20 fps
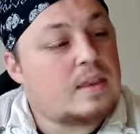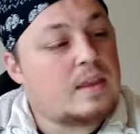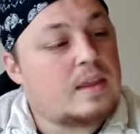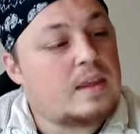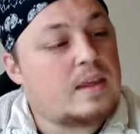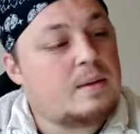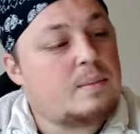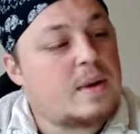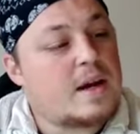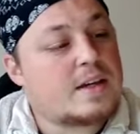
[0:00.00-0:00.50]

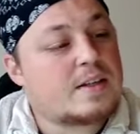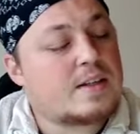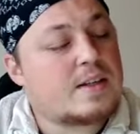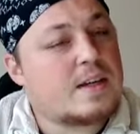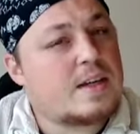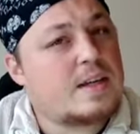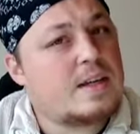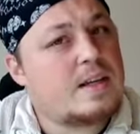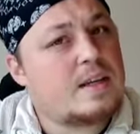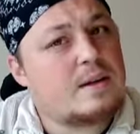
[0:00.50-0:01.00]
The
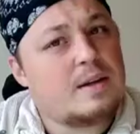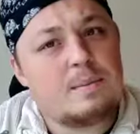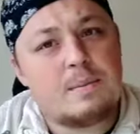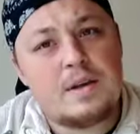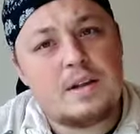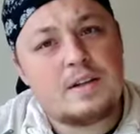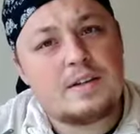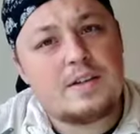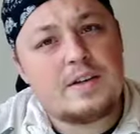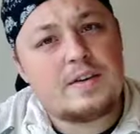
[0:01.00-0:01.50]
Mexican
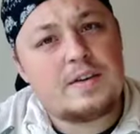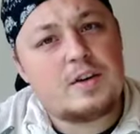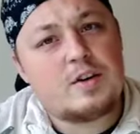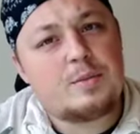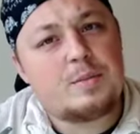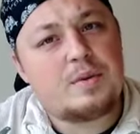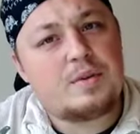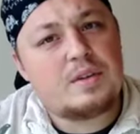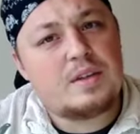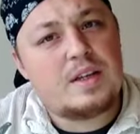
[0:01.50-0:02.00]
military
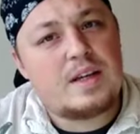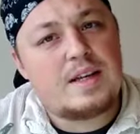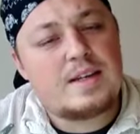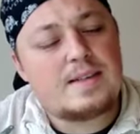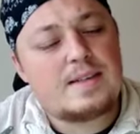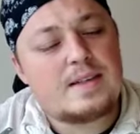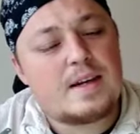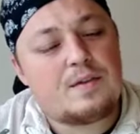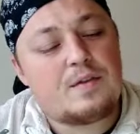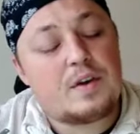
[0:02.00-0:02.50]
or
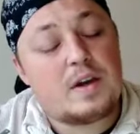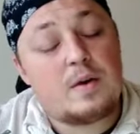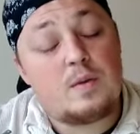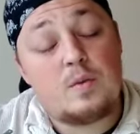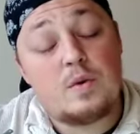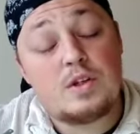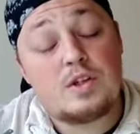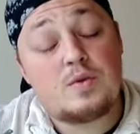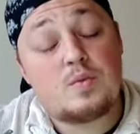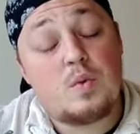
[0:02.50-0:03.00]
police, I forget
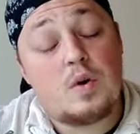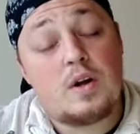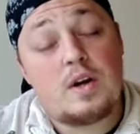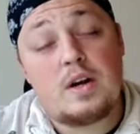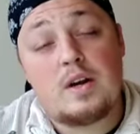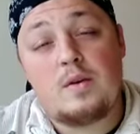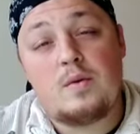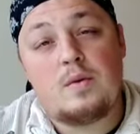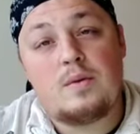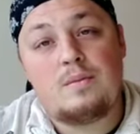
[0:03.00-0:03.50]
which one
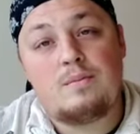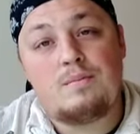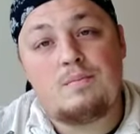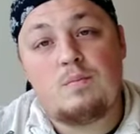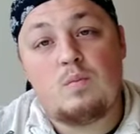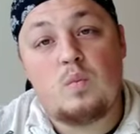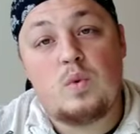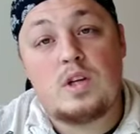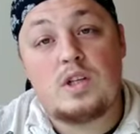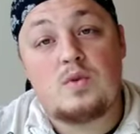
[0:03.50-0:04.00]
in
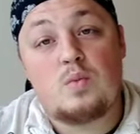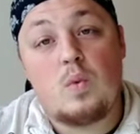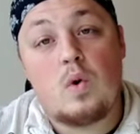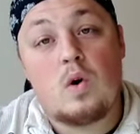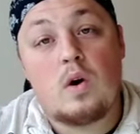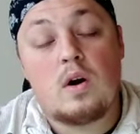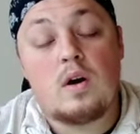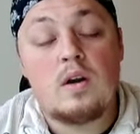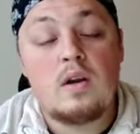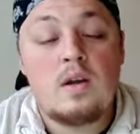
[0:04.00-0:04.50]
which
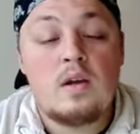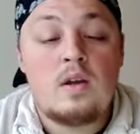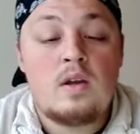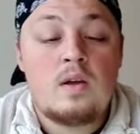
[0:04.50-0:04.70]
war,